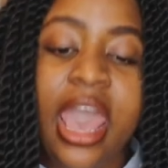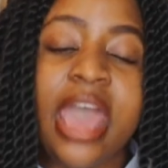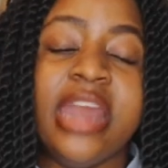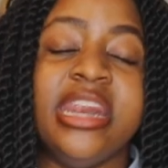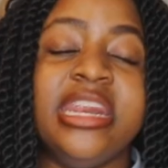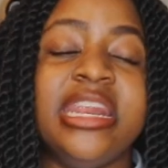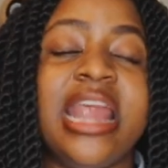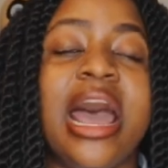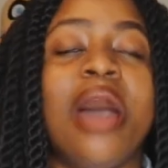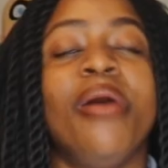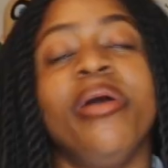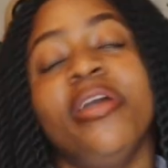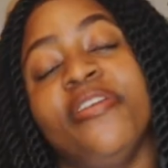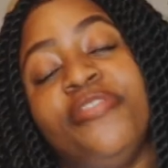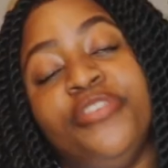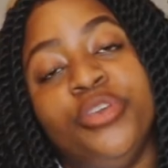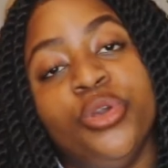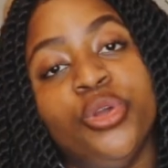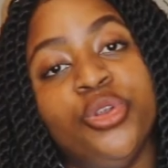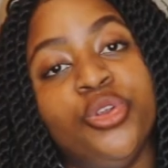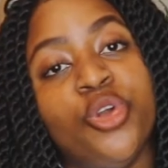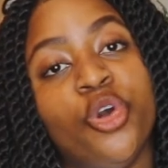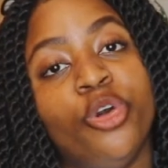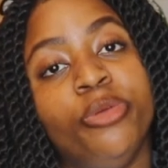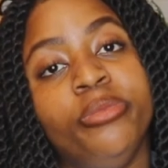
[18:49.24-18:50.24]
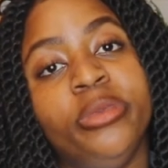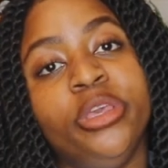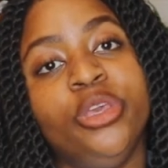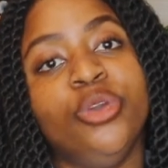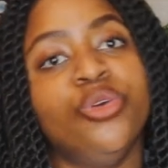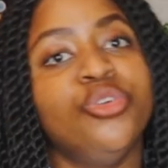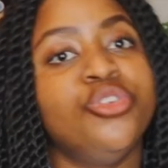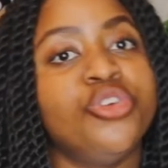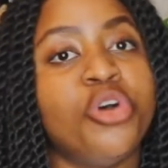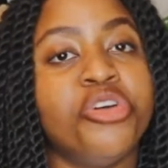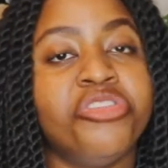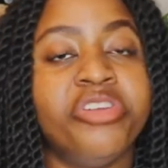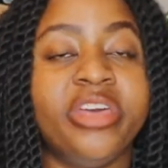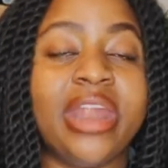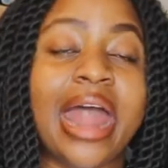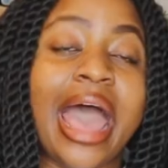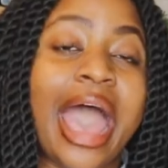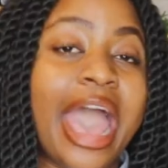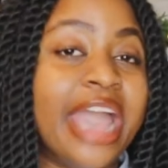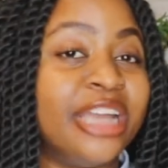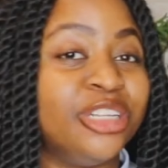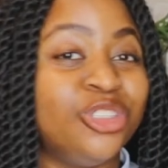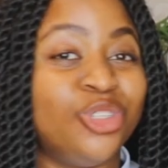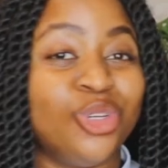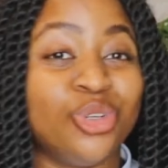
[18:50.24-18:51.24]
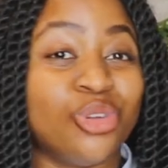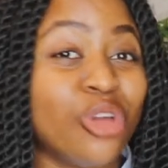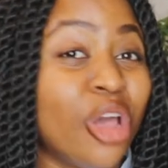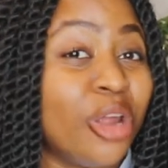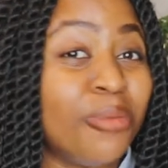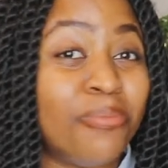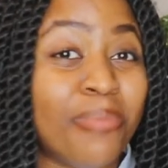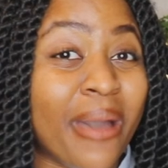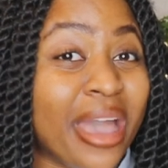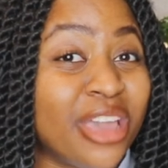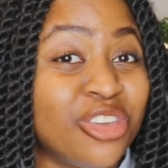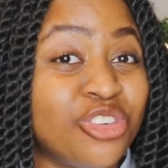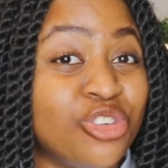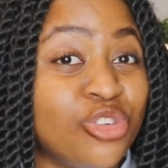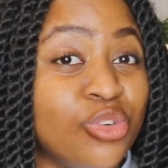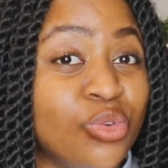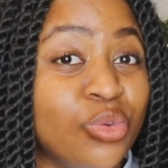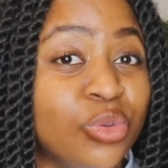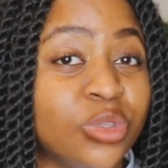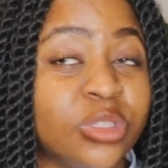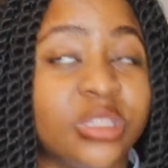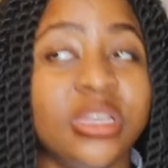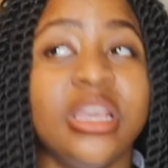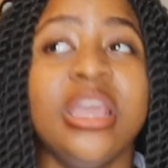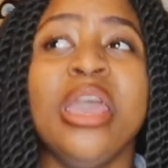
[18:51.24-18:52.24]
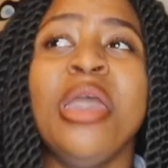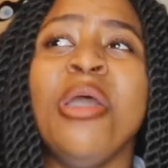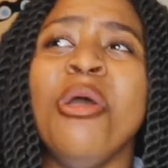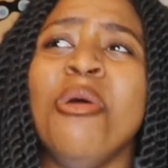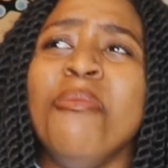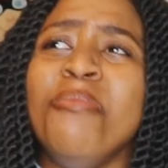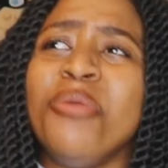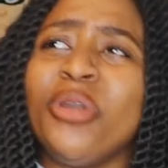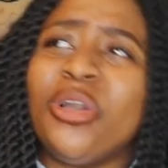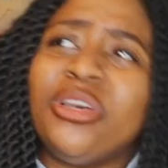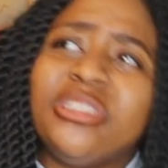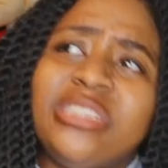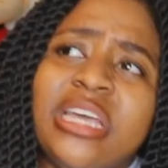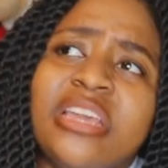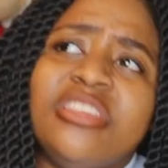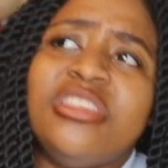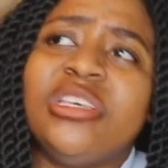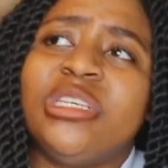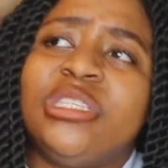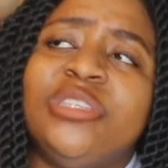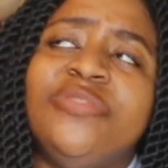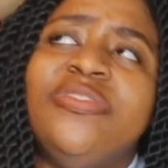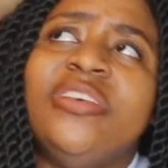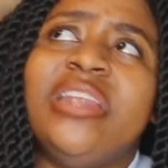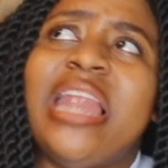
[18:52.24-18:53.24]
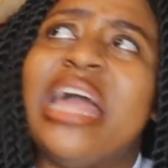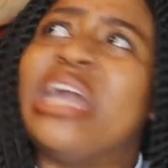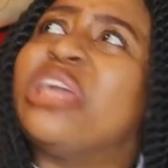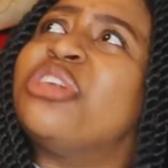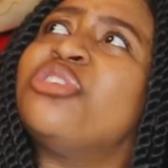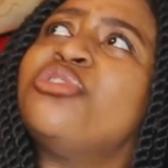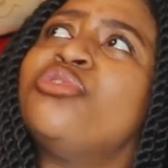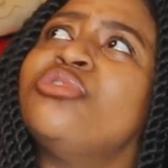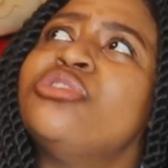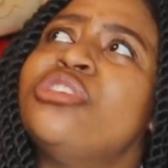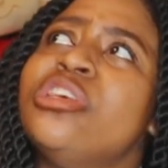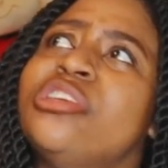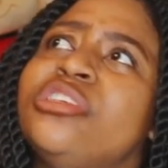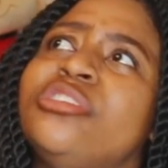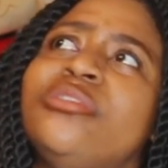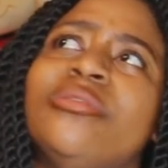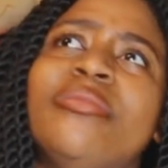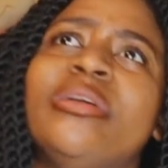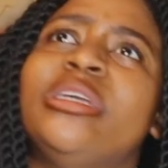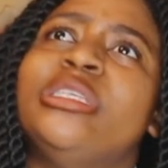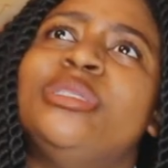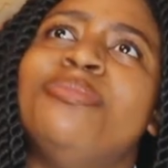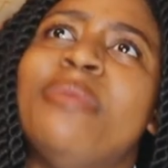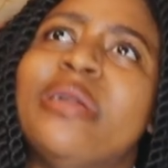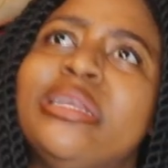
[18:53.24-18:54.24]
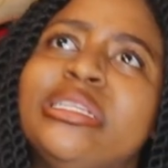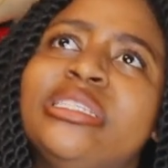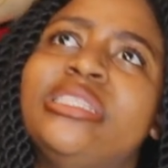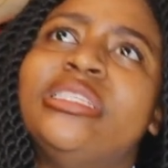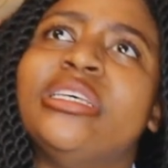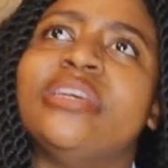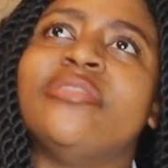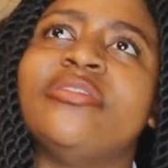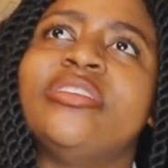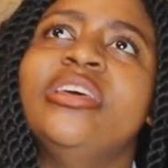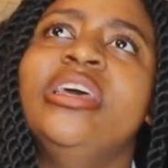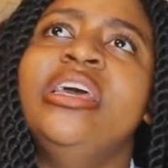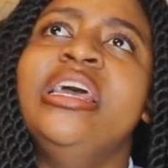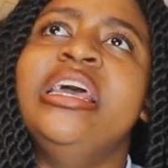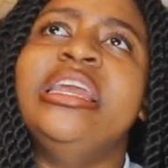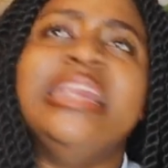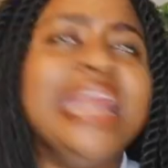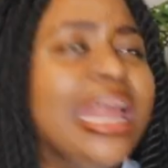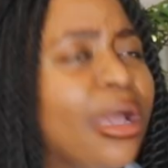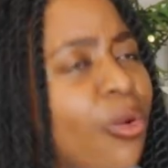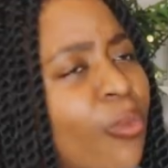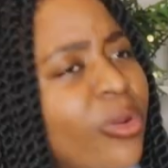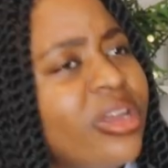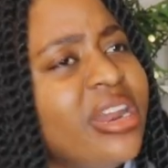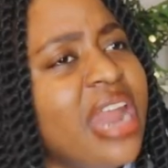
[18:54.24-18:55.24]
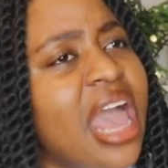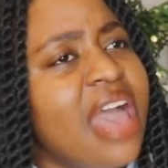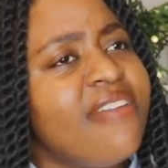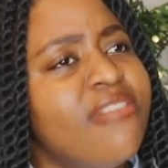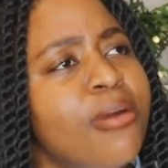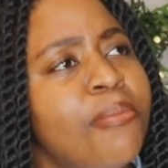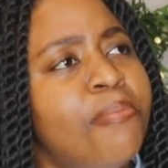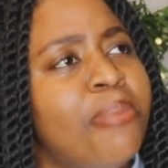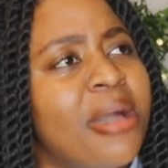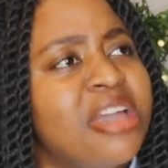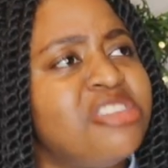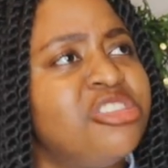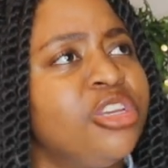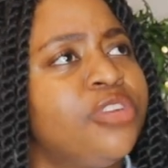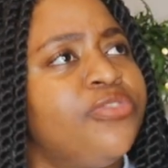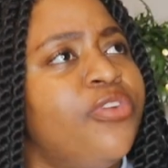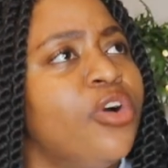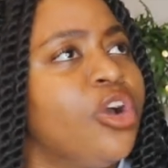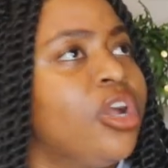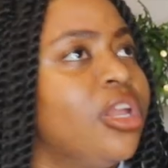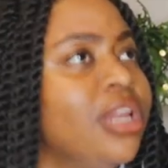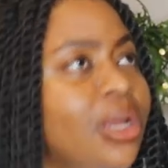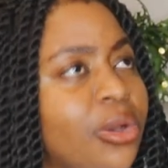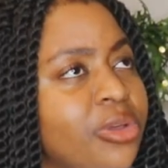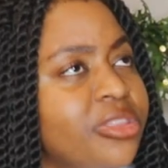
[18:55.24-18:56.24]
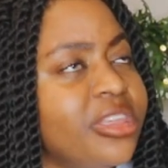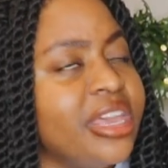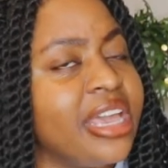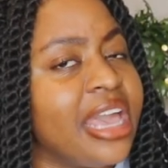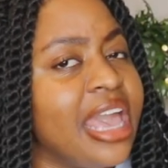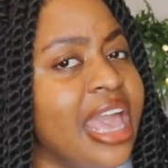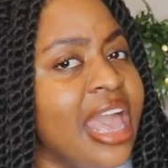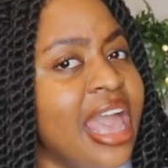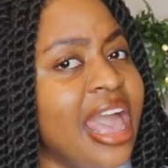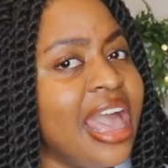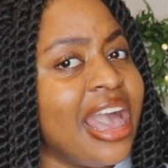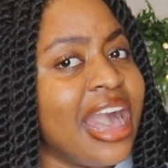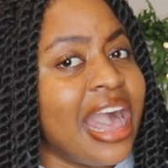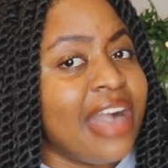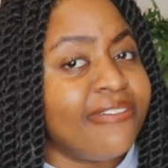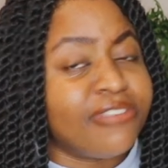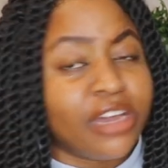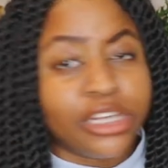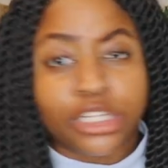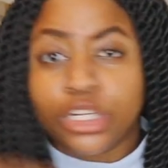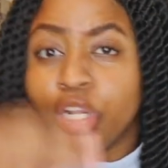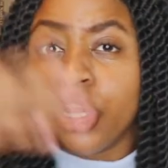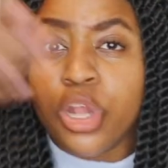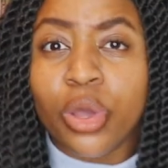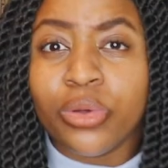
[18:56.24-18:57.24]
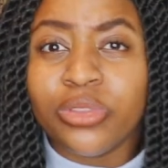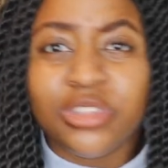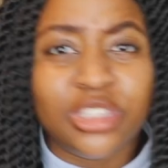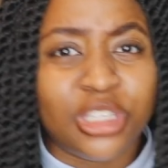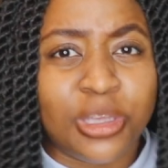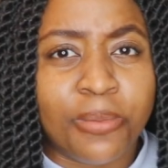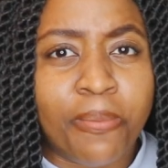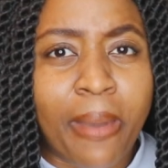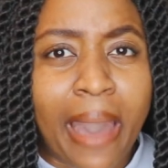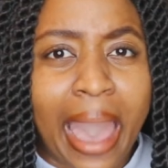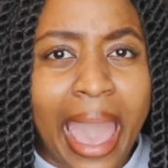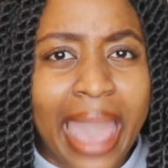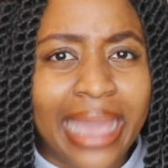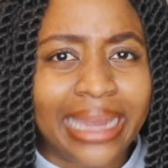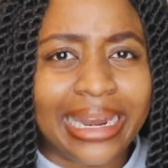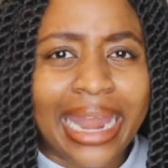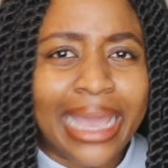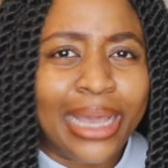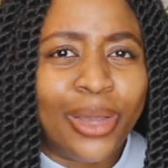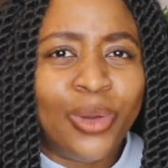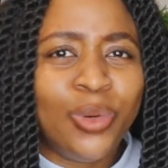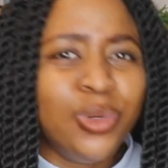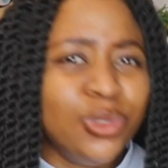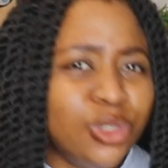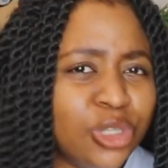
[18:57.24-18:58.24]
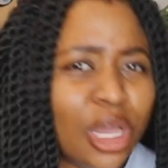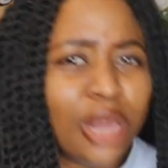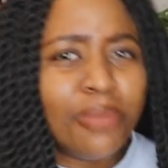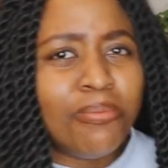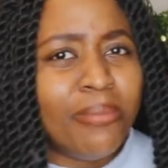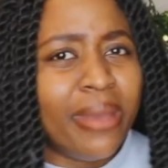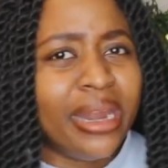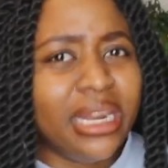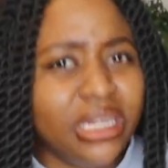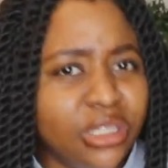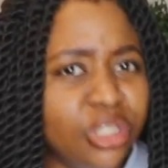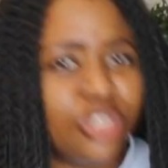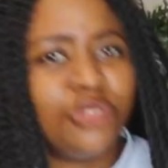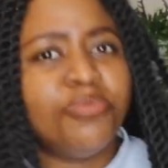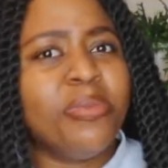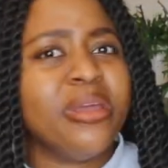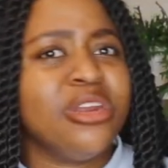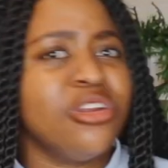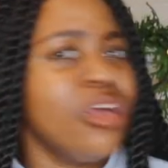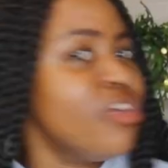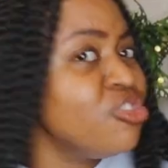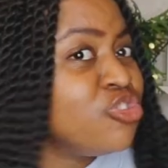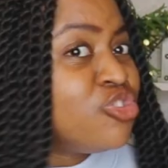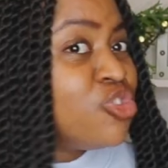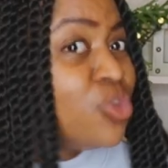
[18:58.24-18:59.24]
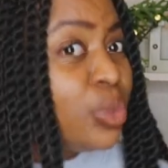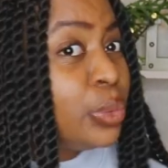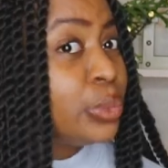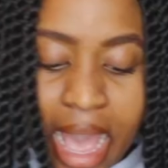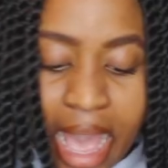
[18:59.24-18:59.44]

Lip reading: Now, if you know me, you know that I do not buy shoes because I just feel like shoes are so expensive. Like, when I have a budget for clothing, I've got clothes to buy. Like, who's got money to spend on shoes?